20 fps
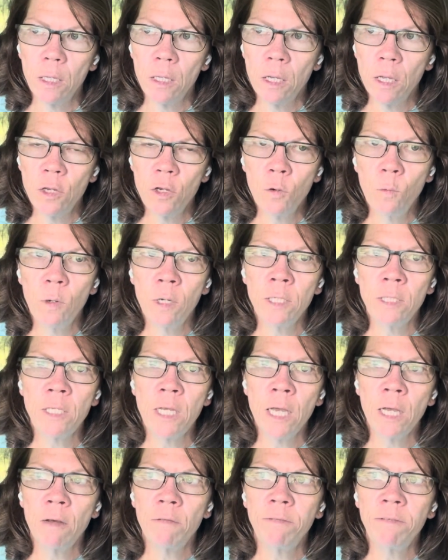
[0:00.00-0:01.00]
and you want to
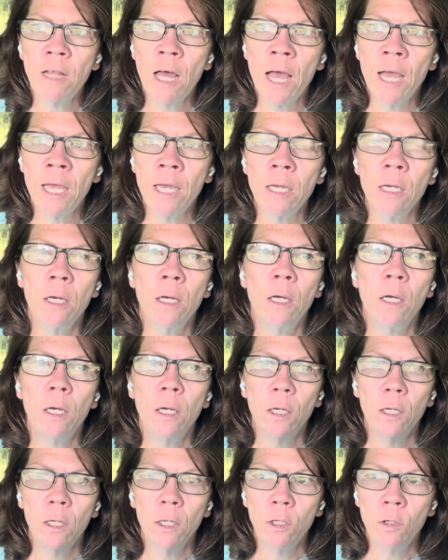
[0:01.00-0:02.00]
take a flight,
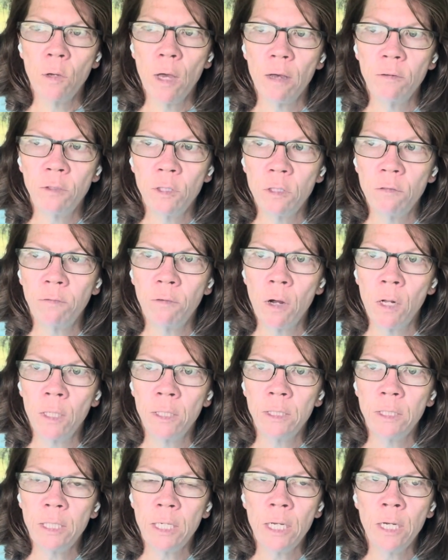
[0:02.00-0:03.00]
you have just
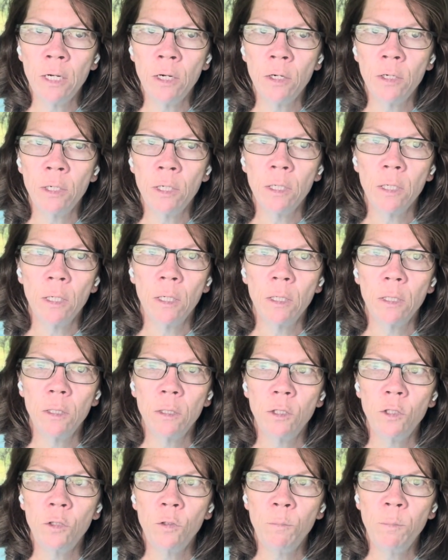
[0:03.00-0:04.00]
volunteered
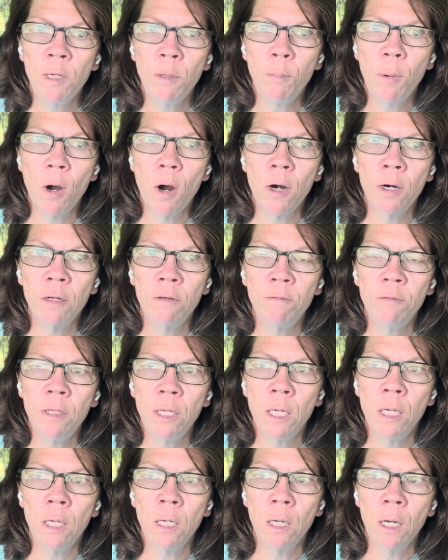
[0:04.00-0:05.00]
to be part of
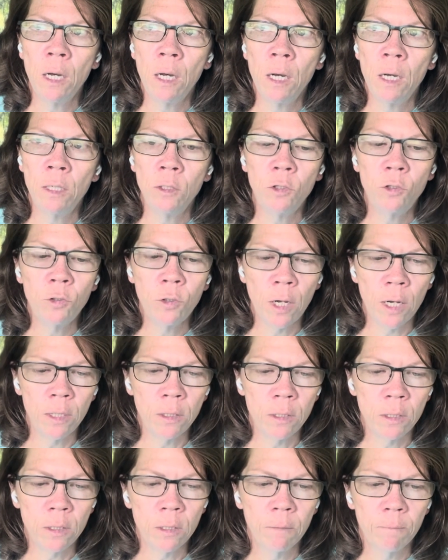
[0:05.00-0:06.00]
the
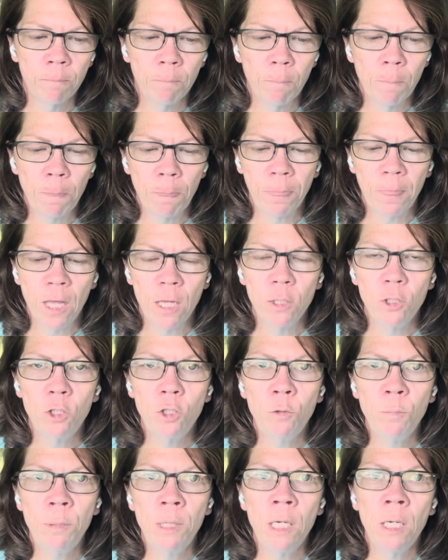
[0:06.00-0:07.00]
trust,
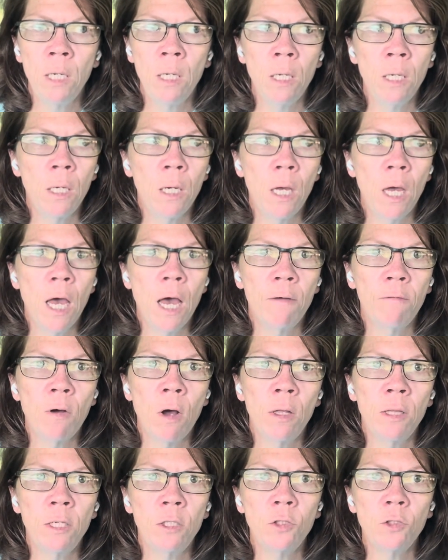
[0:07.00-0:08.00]
to have
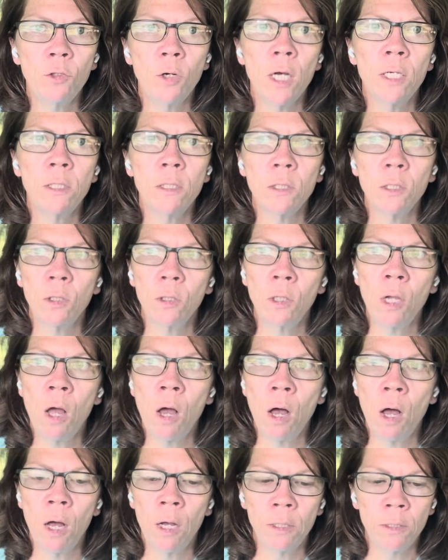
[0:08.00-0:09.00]
all these trust
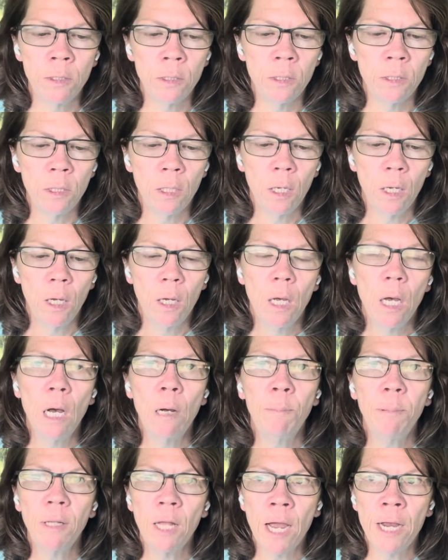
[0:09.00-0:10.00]
laws
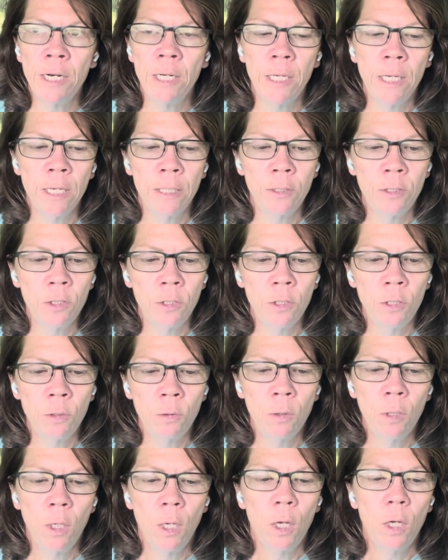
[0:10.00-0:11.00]
applied against you.
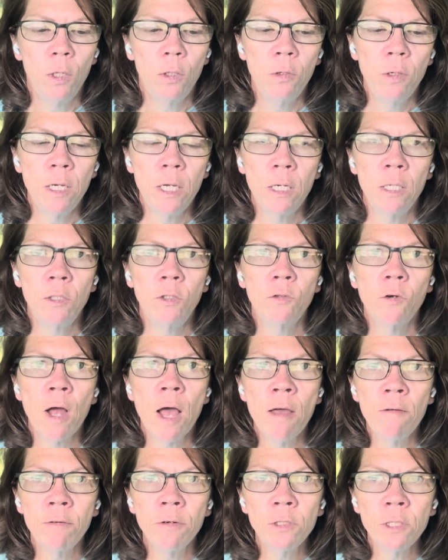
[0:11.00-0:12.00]
You get a
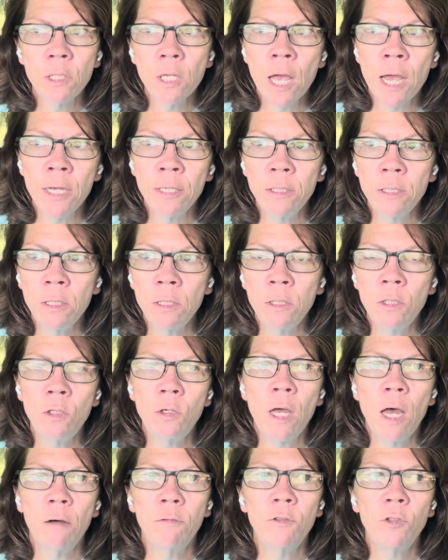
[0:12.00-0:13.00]
driver's license,
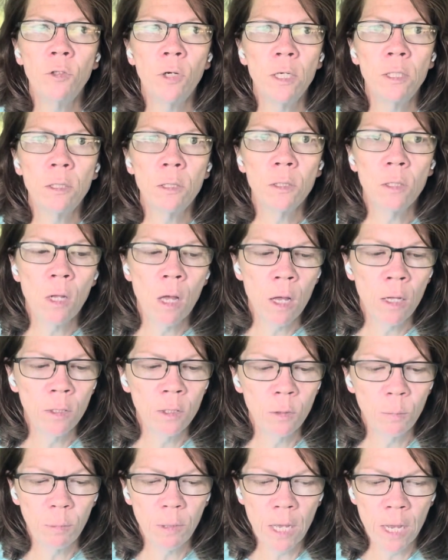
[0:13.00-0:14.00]
you have trust
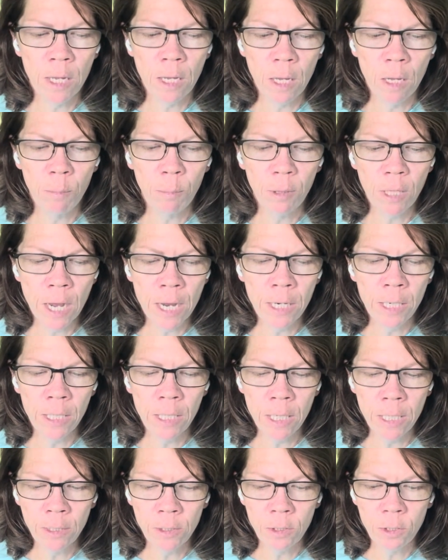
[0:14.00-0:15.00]
laws applied
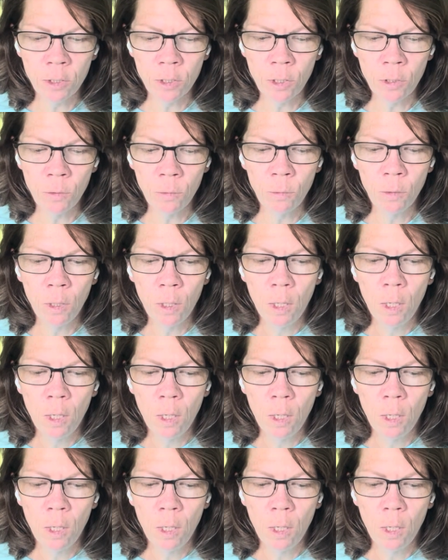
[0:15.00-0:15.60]
against you.